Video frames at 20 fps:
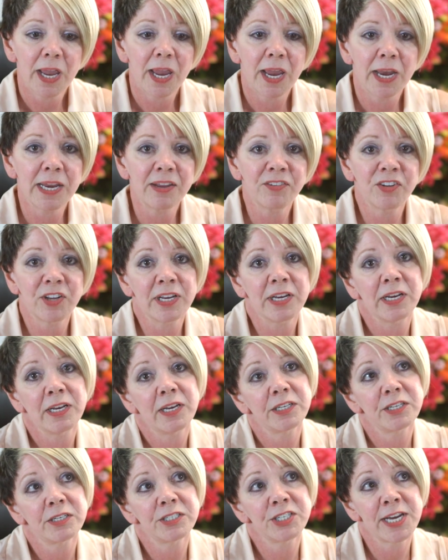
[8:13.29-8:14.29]
And he said
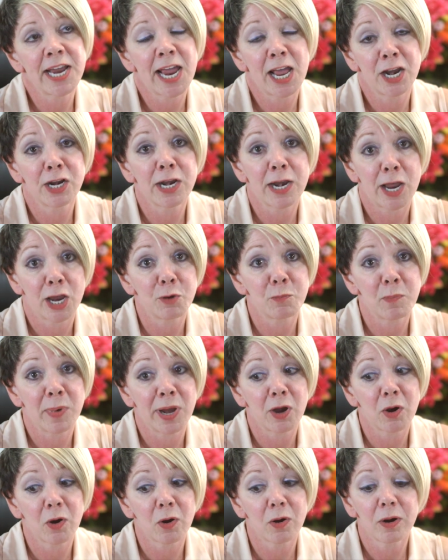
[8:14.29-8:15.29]
she had a
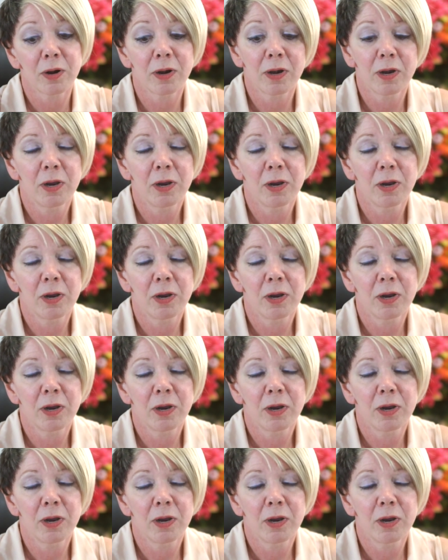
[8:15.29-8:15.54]
nightmare.